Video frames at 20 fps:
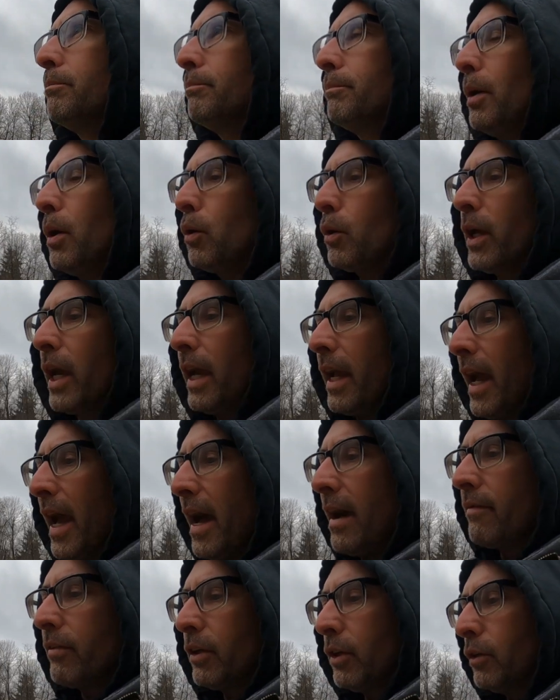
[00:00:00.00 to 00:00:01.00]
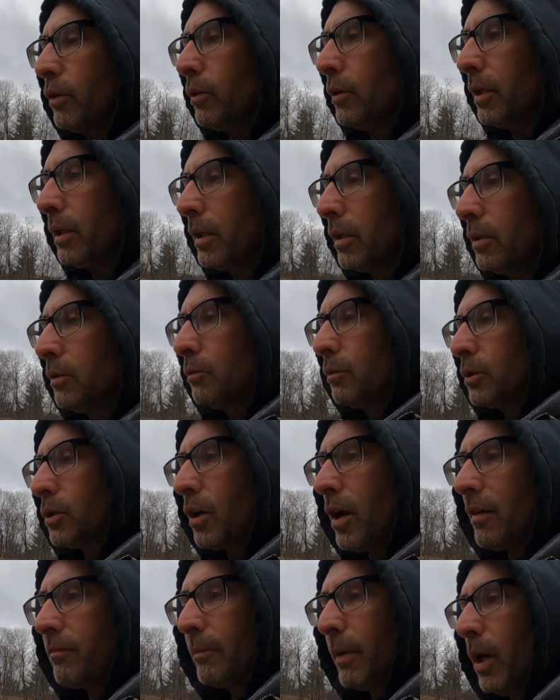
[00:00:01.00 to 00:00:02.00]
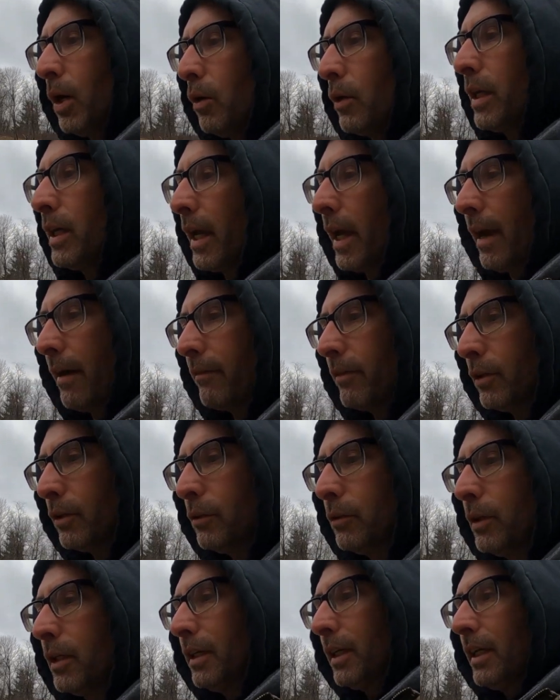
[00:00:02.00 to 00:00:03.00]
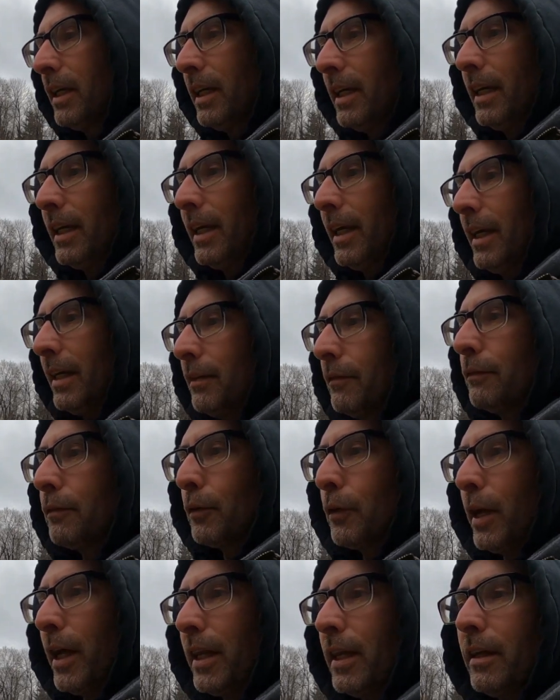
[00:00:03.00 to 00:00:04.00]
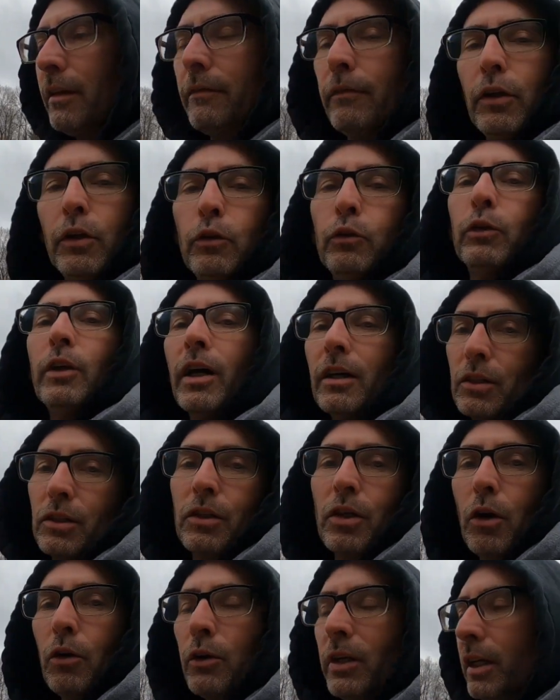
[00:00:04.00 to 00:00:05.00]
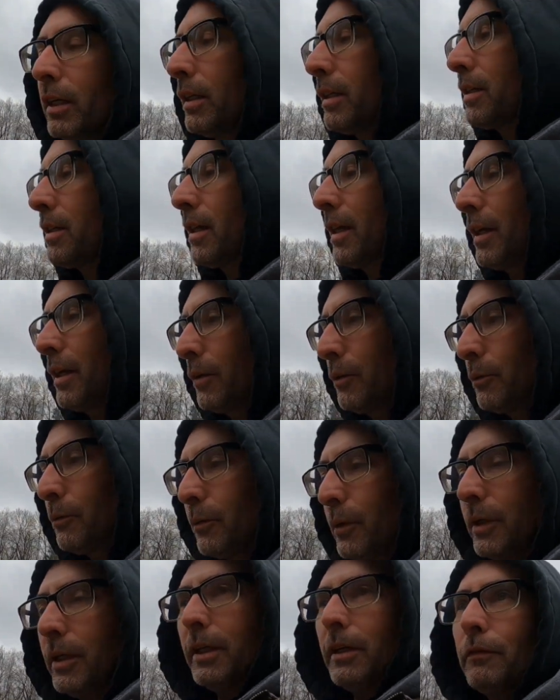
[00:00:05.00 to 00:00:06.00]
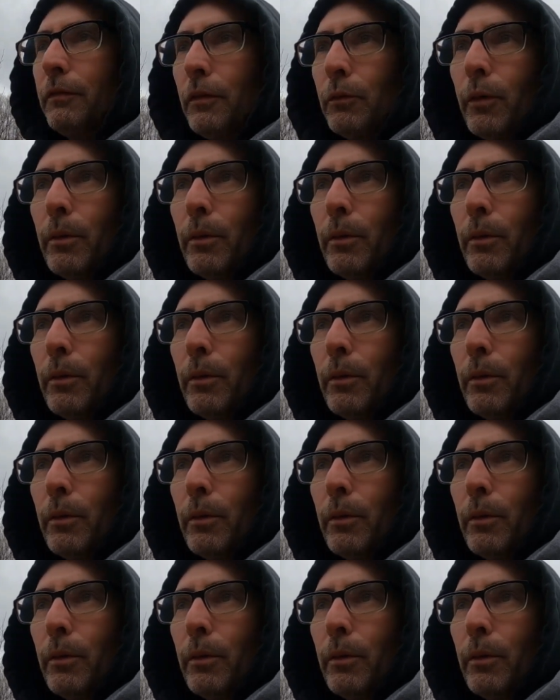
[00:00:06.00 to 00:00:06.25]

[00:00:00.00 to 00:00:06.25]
Bouquet Avenue was off Mahoning Avenue. And for any of you Youngstonians, if you